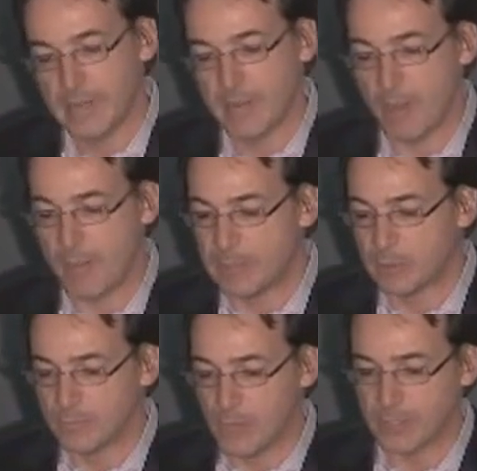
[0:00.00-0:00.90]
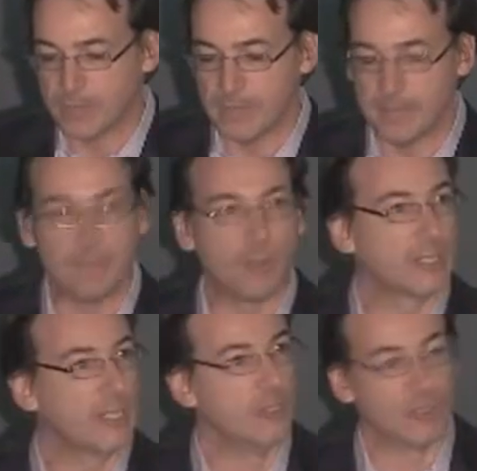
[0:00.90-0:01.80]
And I'm hoping to motivate
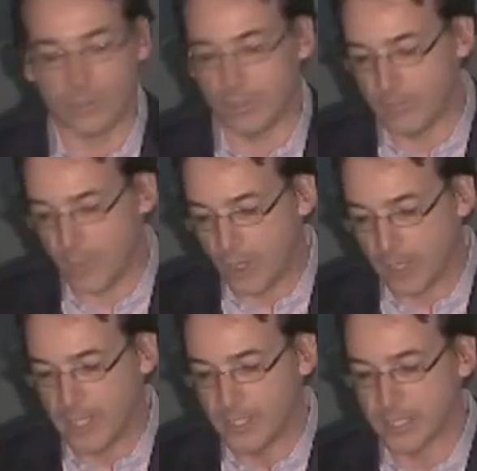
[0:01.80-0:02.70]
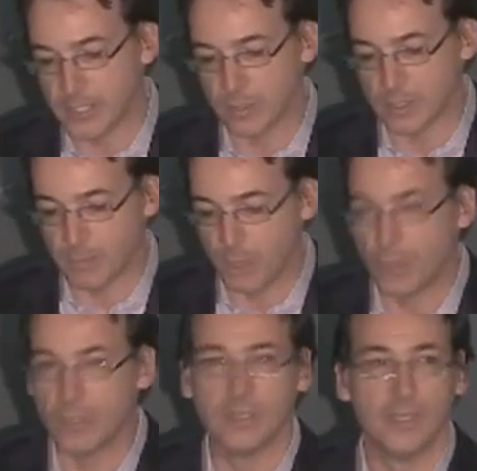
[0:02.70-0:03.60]
people here of all ages to
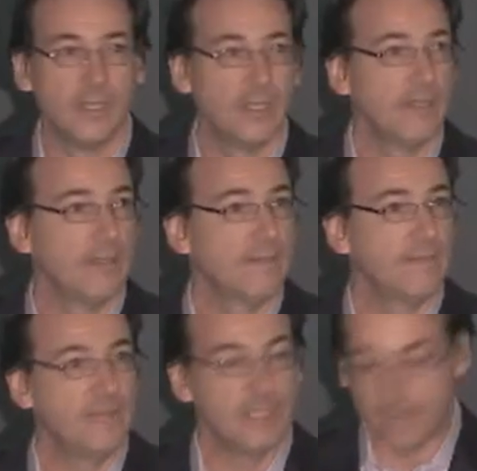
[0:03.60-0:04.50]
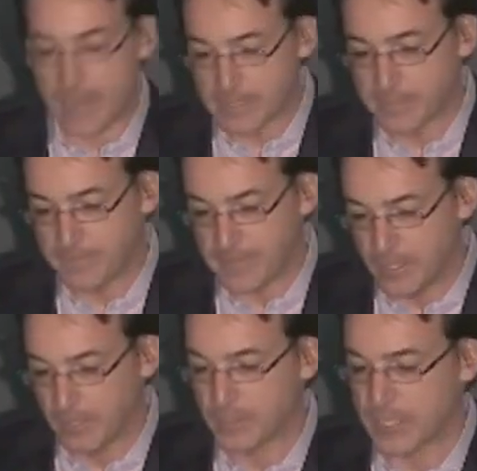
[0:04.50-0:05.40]
explore this vast
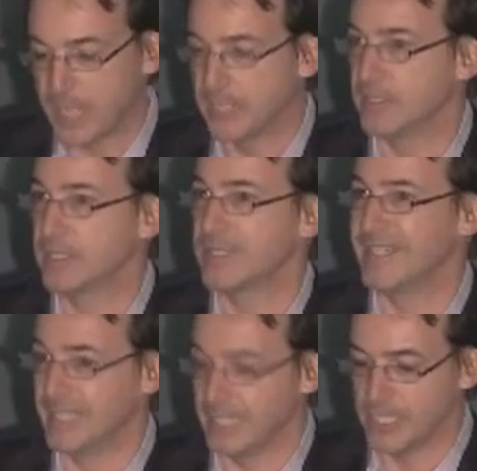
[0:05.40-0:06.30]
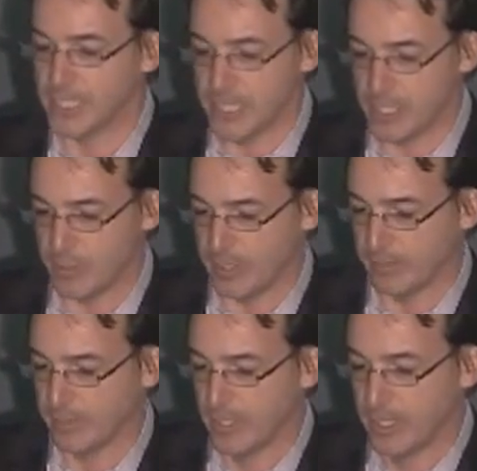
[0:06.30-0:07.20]
field of science and
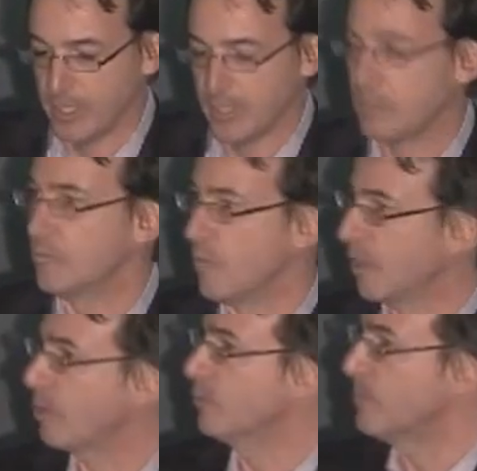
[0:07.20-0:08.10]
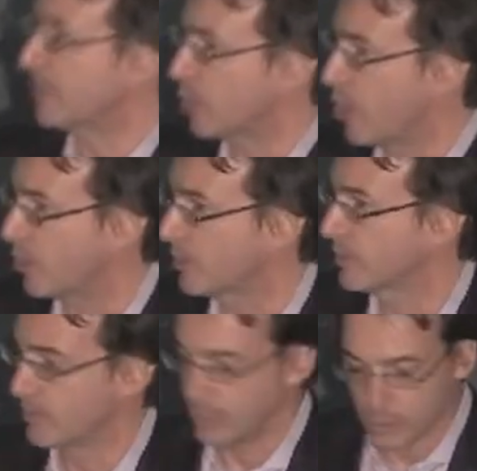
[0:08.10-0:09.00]
engineering. Welcome to my talk
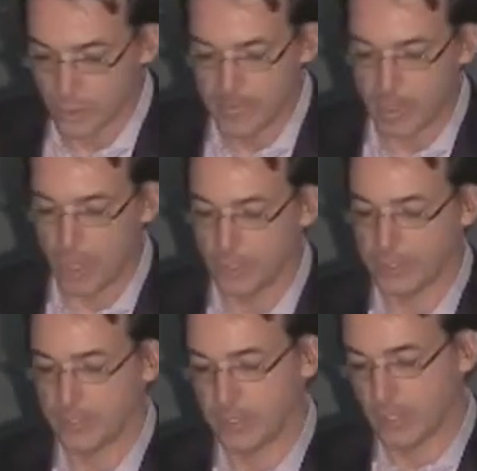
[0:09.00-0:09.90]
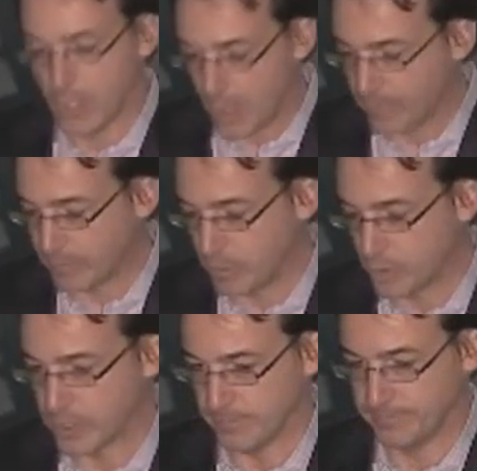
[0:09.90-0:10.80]
on humanoid of the
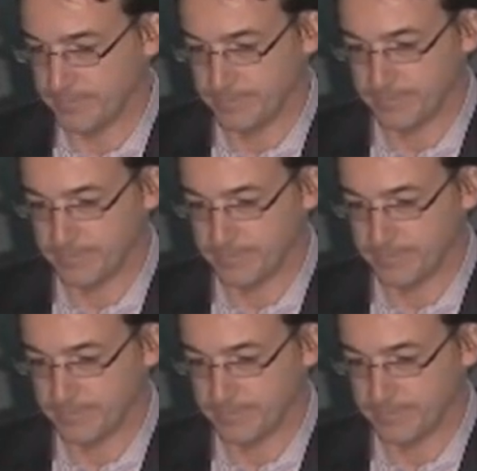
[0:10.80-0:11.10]
future.